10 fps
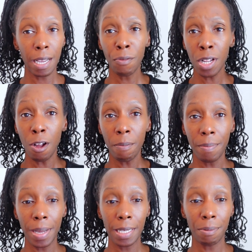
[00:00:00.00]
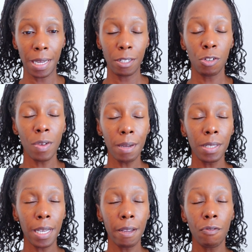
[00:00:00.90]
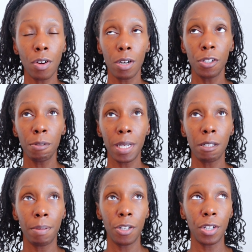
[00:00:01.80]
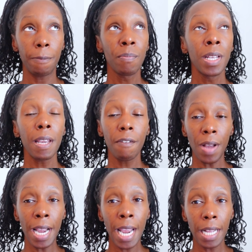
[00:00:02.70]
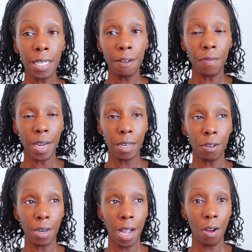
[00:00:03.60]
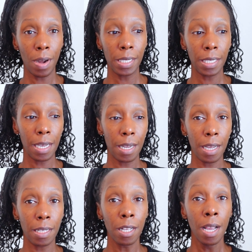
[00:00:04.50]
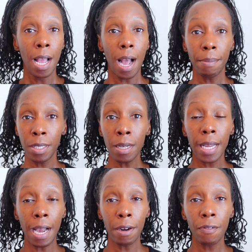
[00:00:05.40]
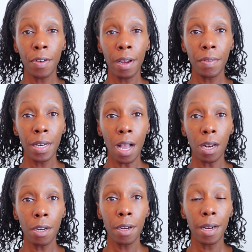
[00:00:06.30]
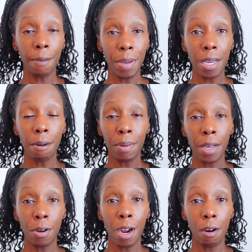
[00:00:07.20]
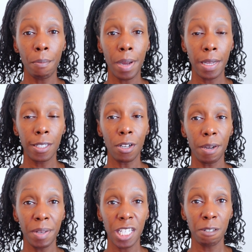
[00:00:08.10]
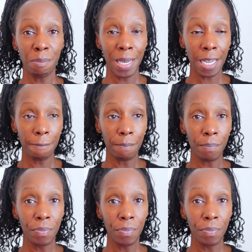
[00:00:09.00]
I really hope it makes sense. So what I'm saying for a loose base budget, if I had to define it on how I see it is, I'm still accounting for every dollar, and I'm making a plan on how our money is going to be spent.